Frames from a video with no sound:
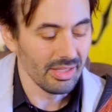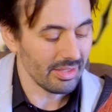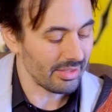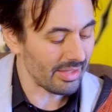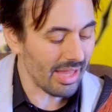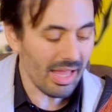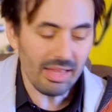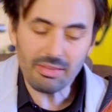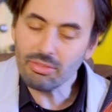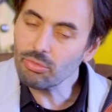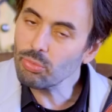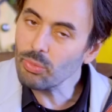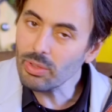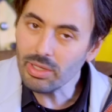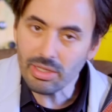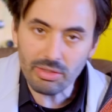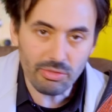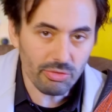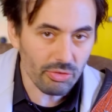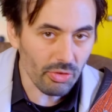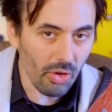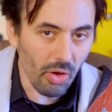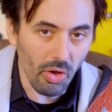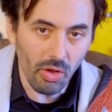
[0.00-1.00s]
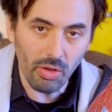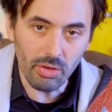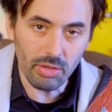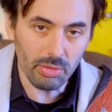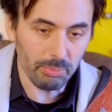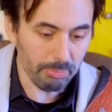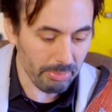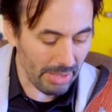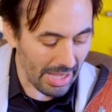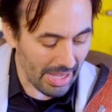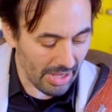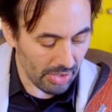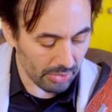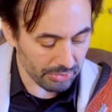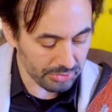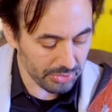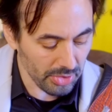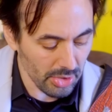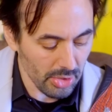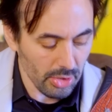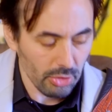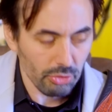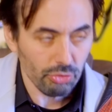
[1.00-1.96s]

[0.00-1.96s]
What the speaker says: That's what it's all about.